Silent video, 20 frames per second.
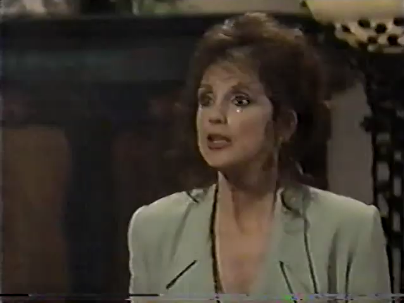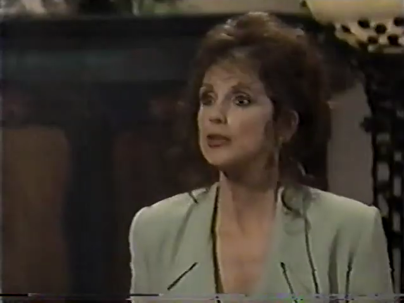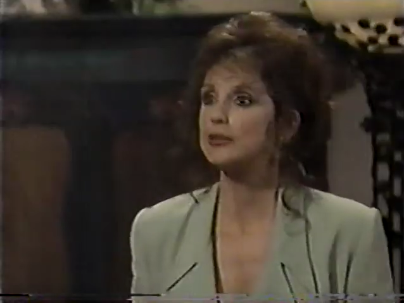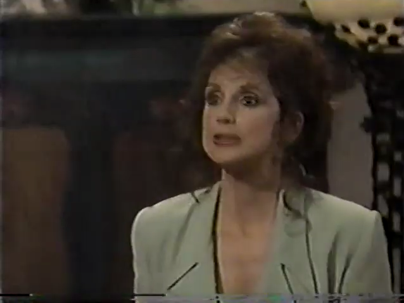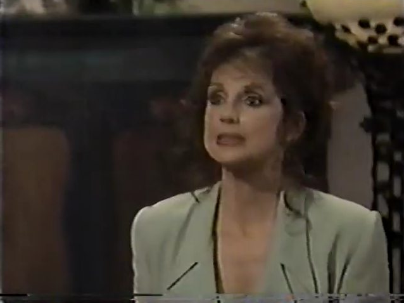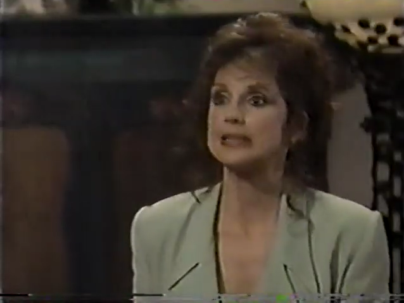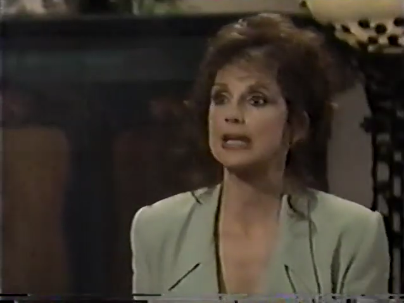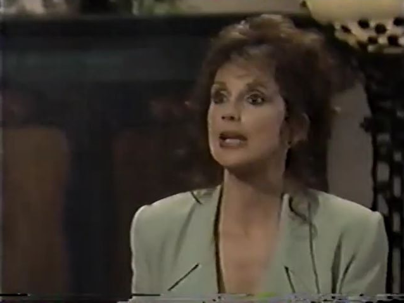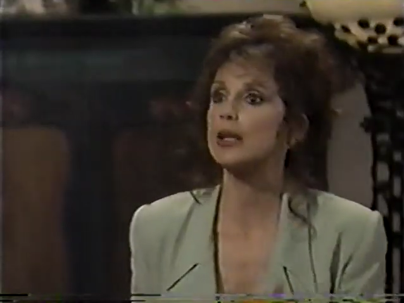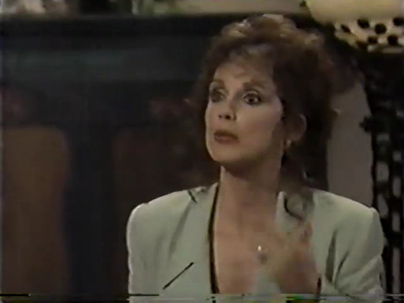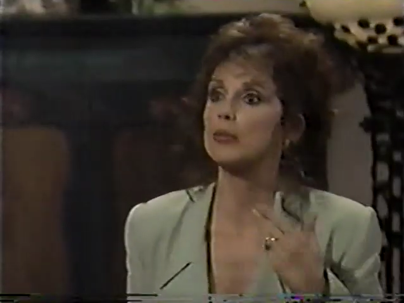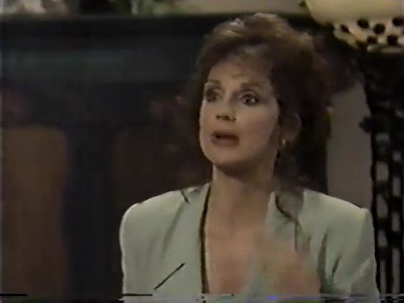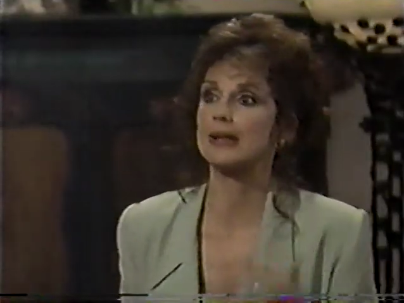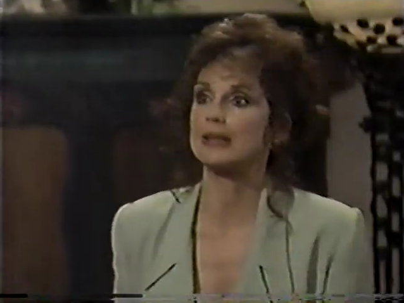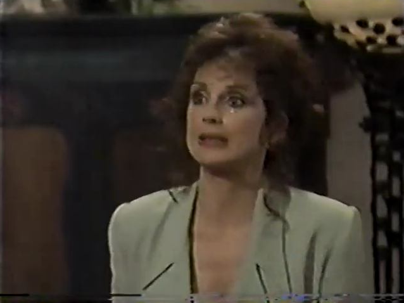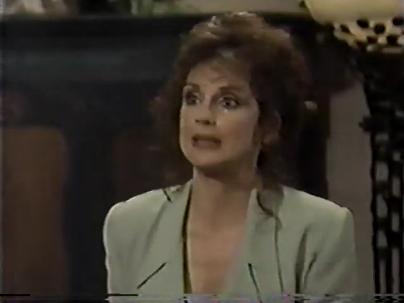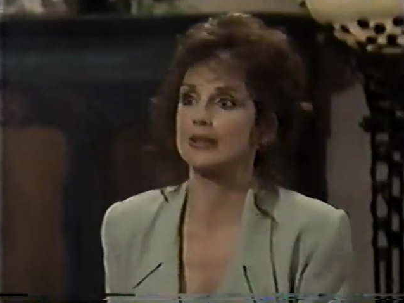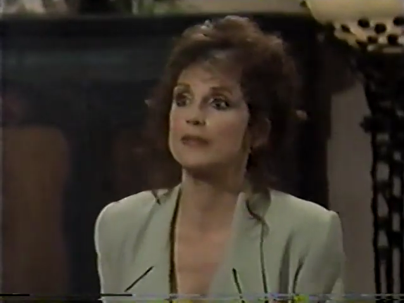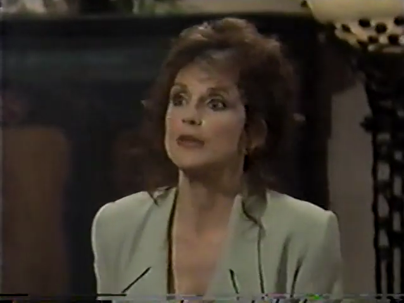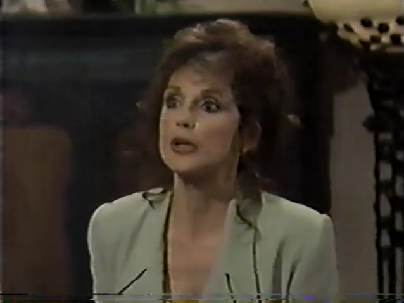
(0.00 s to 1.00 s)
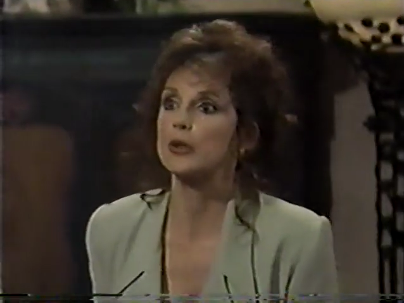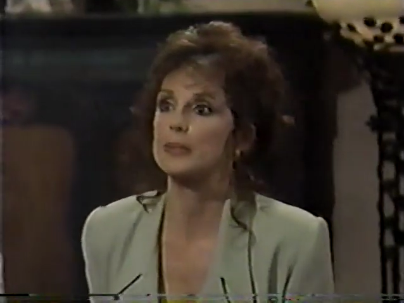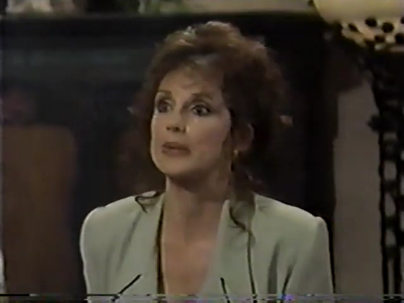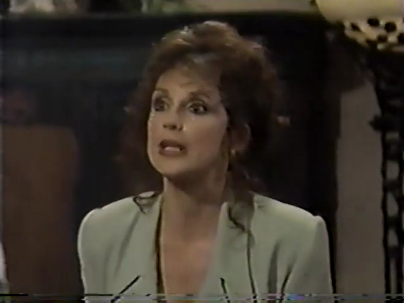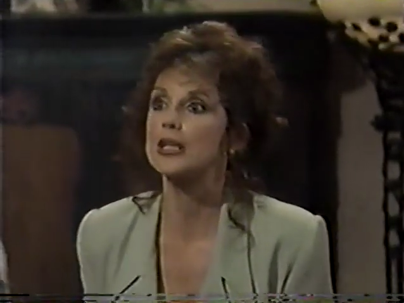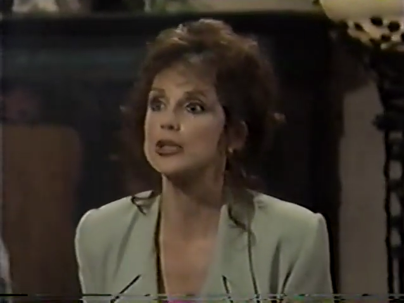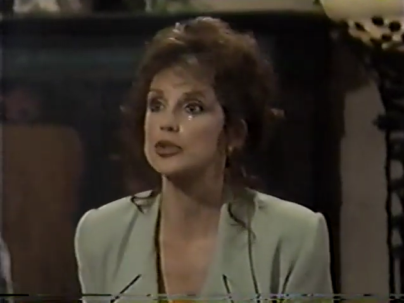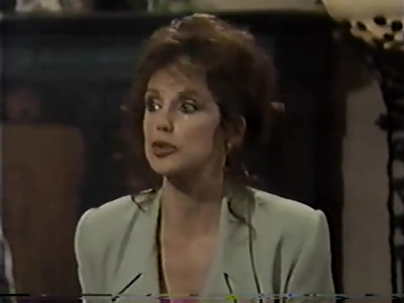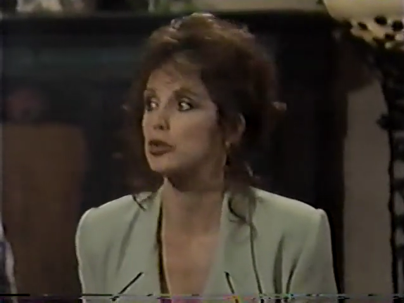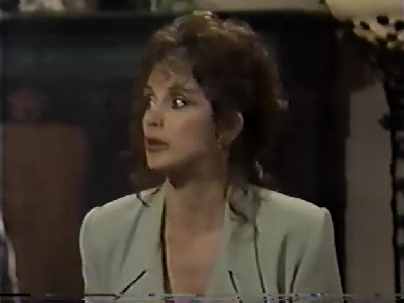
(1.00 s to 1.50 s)
You say you want to live here
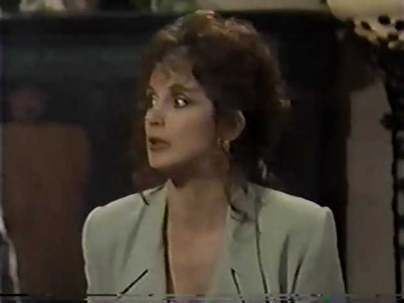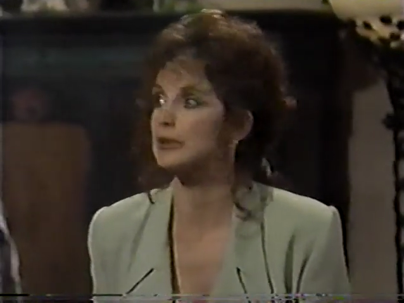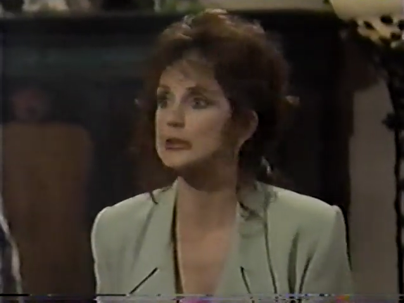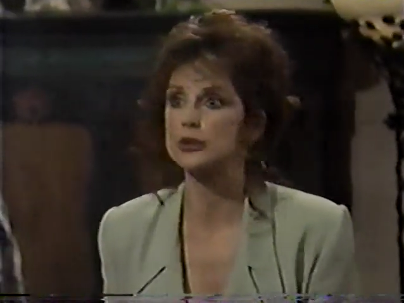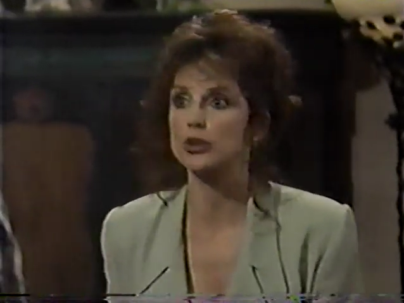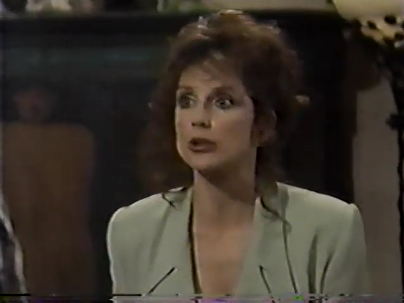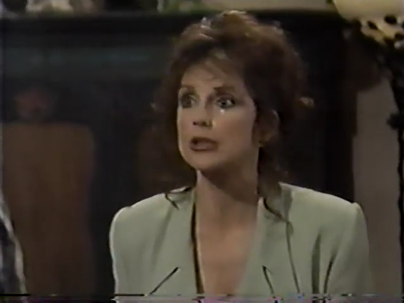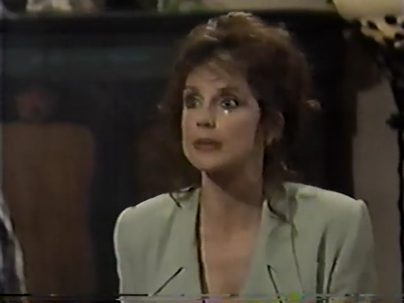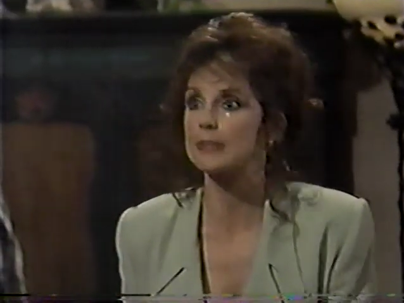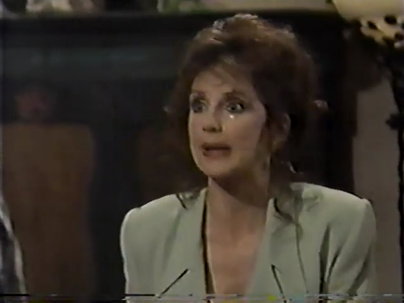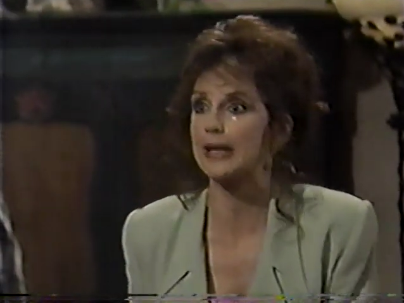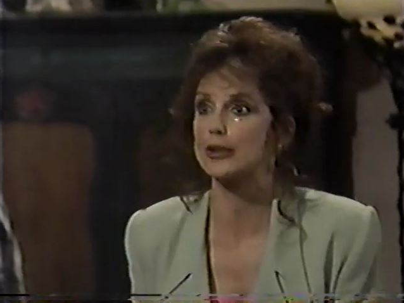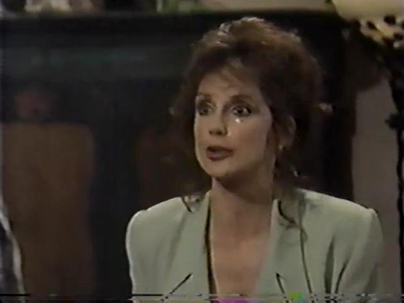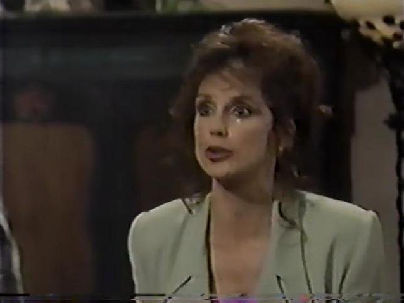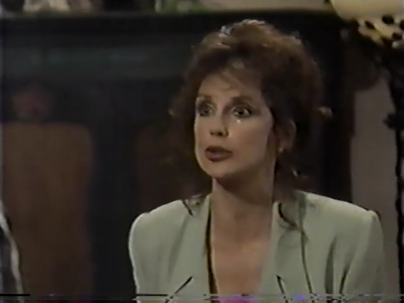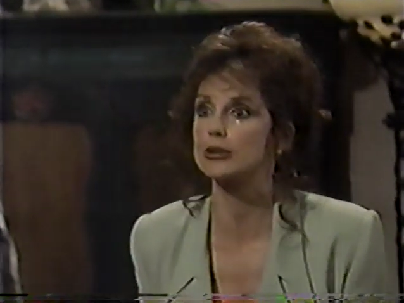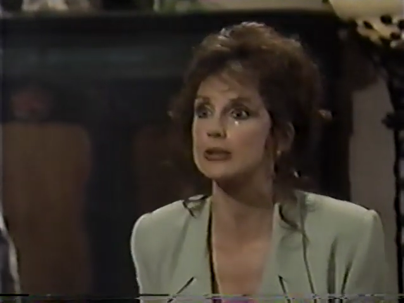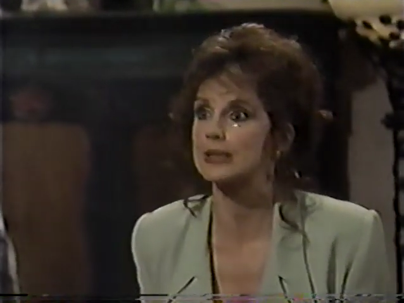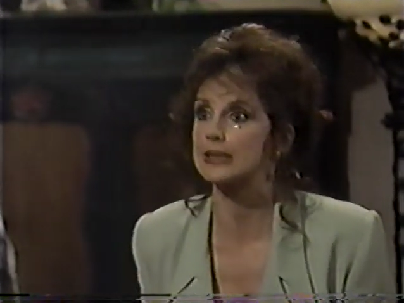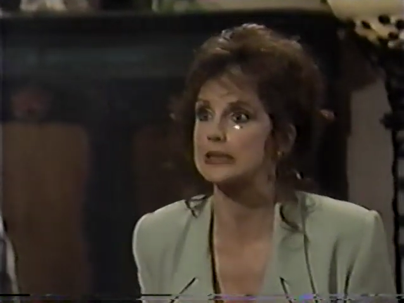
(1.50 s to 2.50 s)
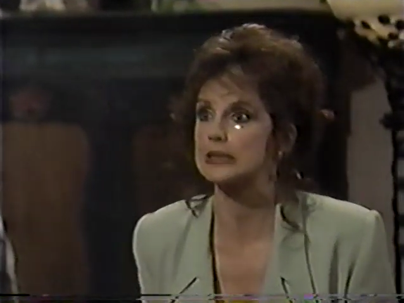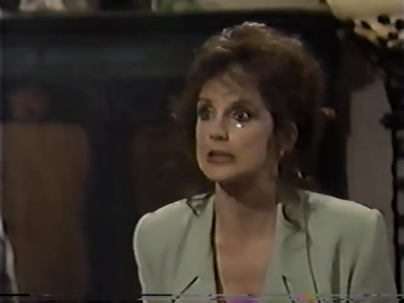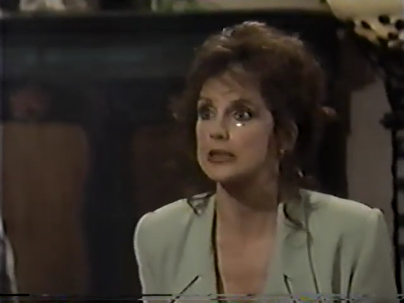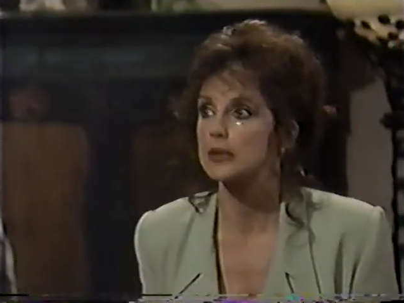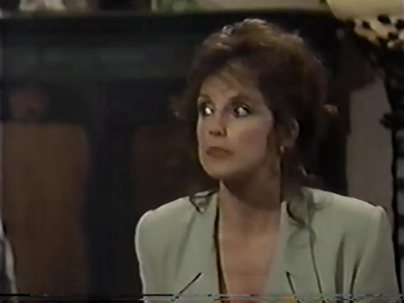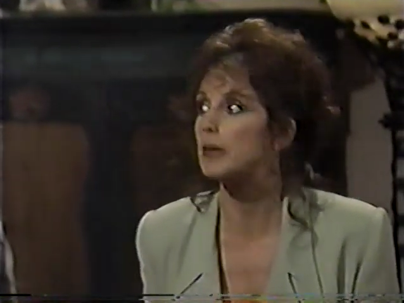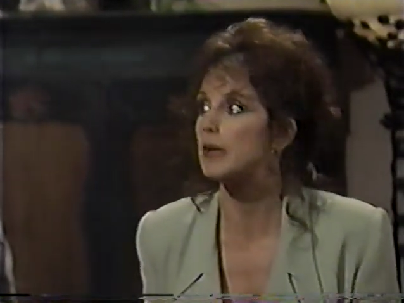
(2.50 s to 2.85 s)
because you're concerned about Lucas,